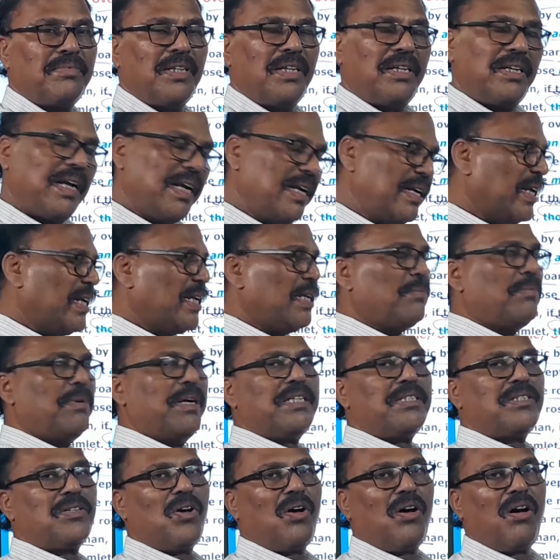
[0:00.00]
Rend
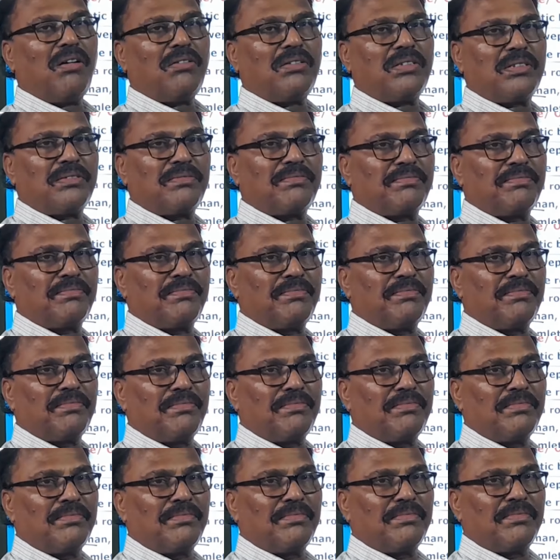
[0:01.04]
anybody's heart?
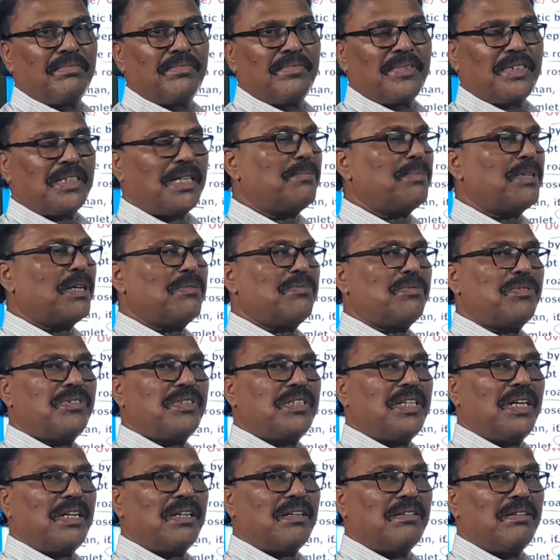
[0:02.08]
Sometimes we
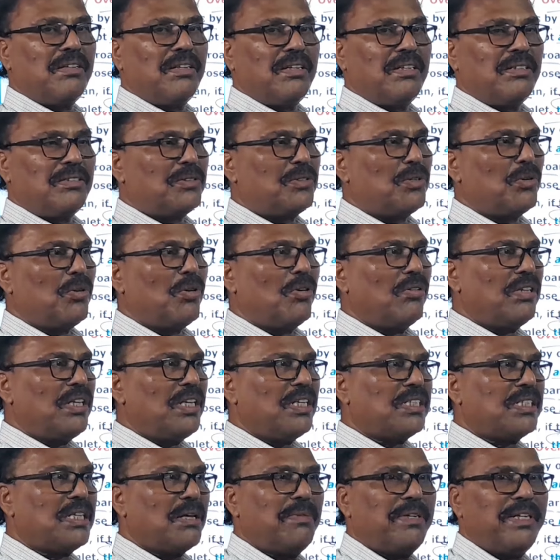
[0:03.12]
say, tol
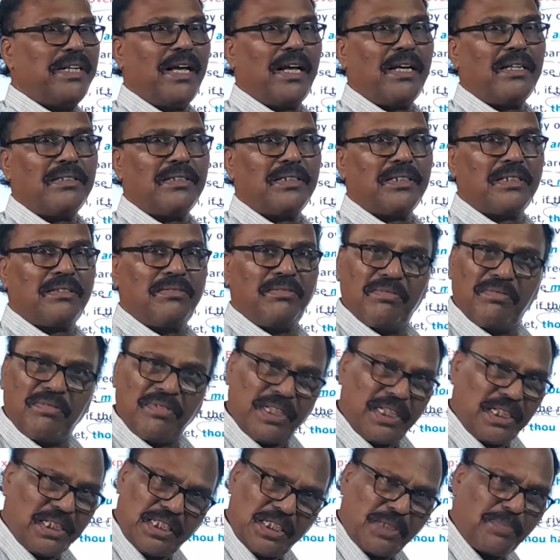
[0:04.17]
deesta bidda.
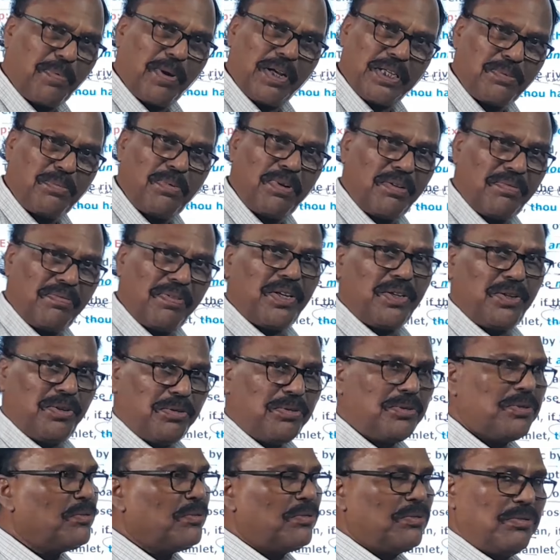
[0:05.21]
Is it possible for you
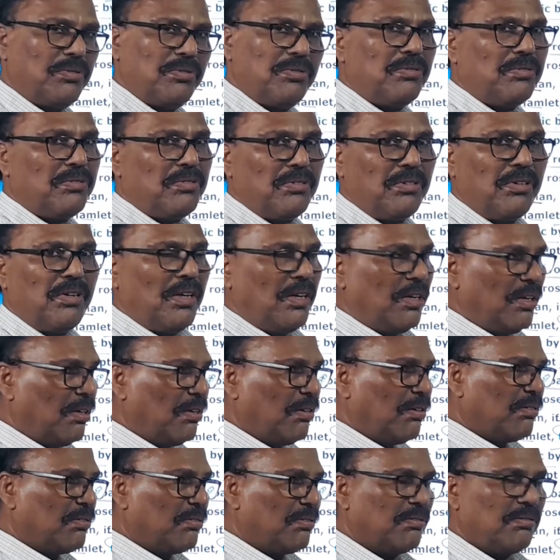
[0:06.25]

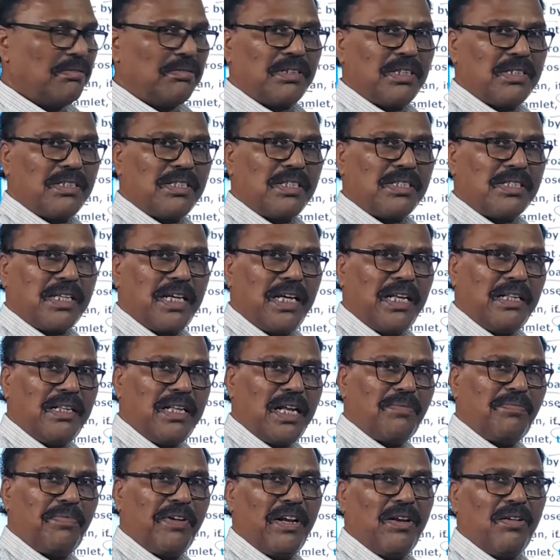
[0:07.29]
to skin
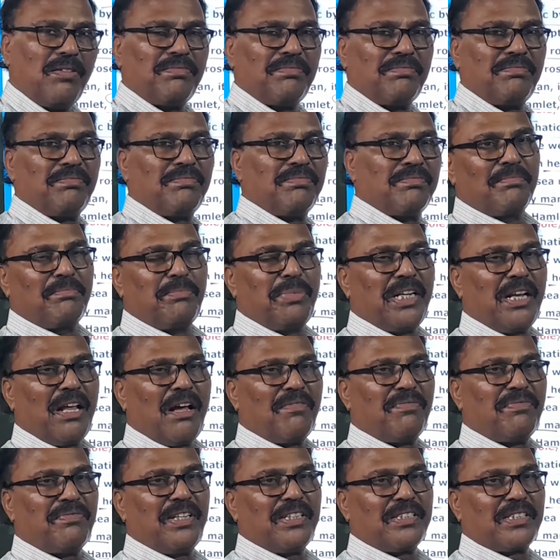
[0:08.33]
that fellow? Peel
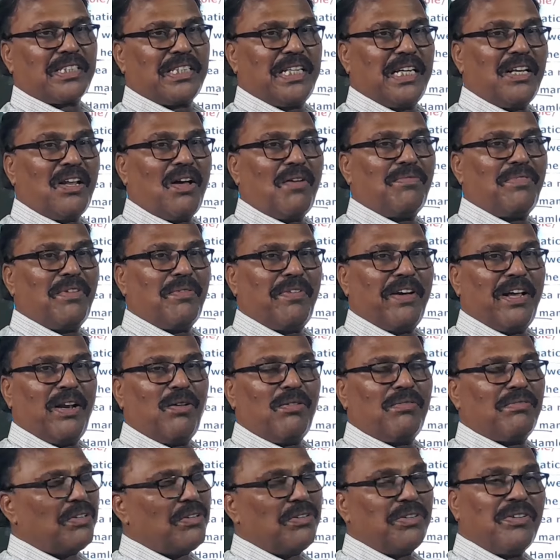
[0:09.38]
off the skin of the fellow?
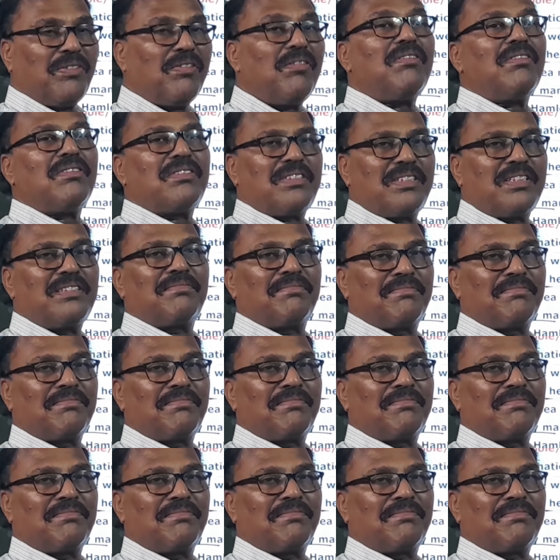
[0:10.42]
No, you cannot.